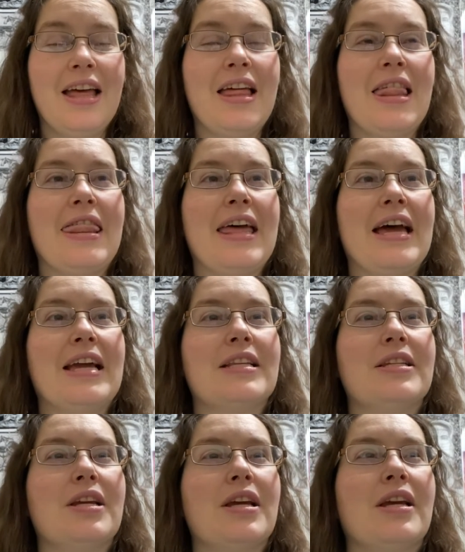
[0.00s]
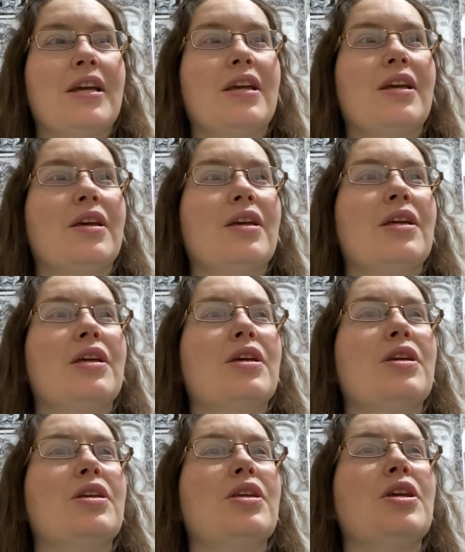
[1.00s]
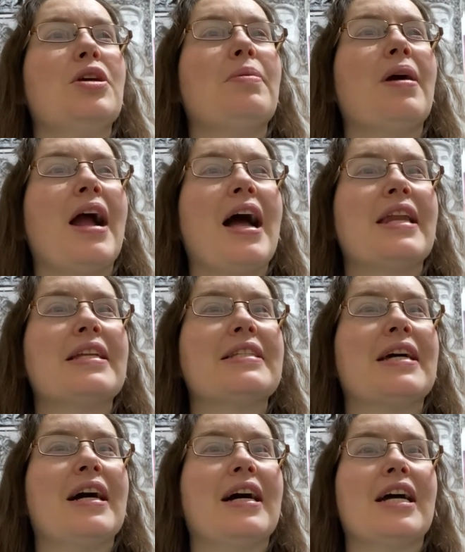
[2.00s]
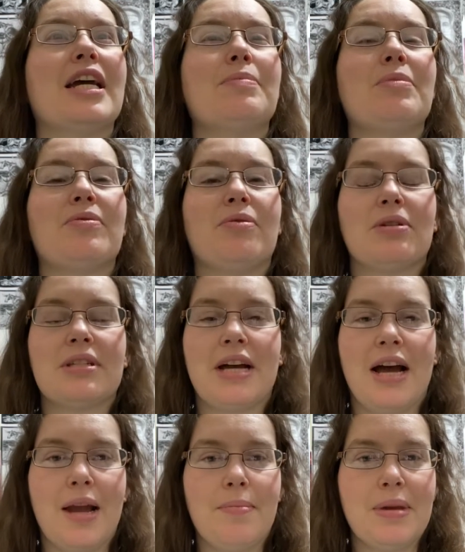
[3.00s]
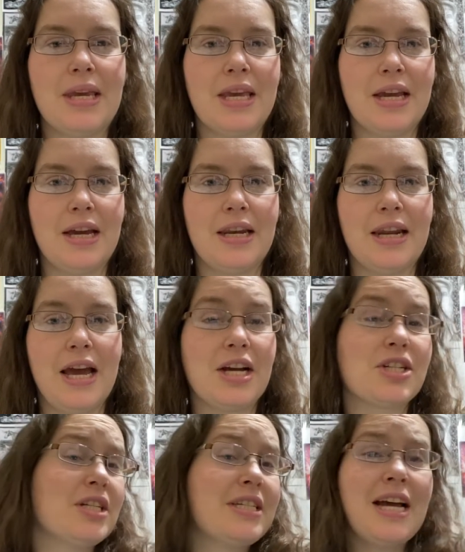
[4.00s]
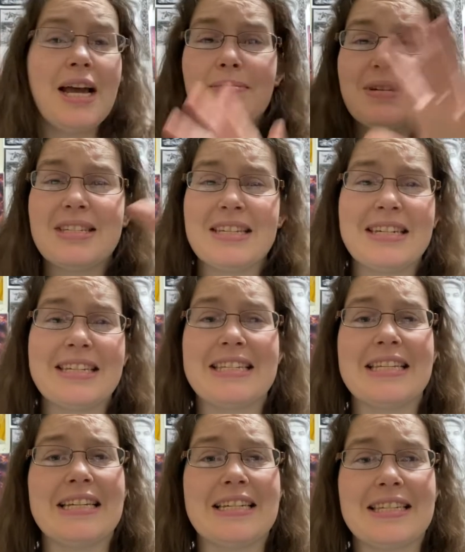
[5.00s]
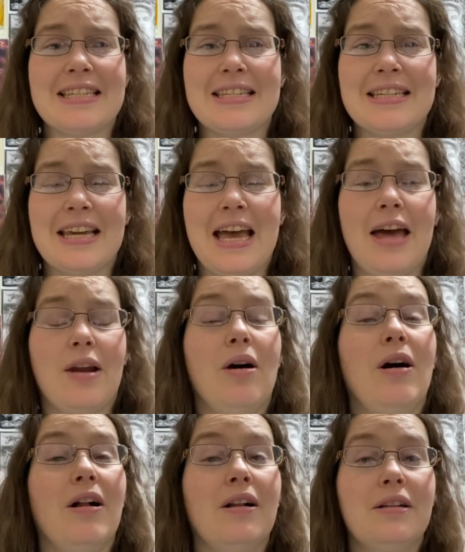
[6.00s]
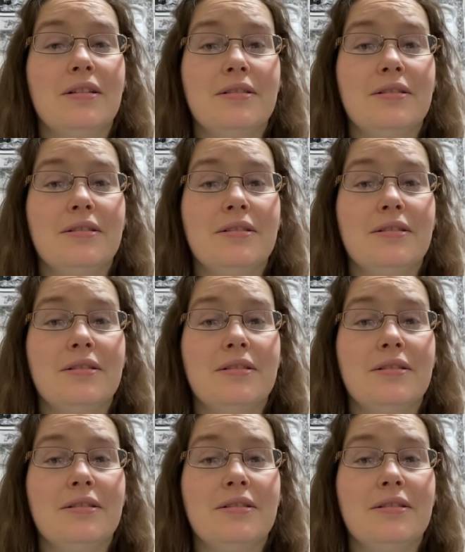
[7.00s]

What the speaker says: that you are at a time before time began. Actually, time doesn't exist at all.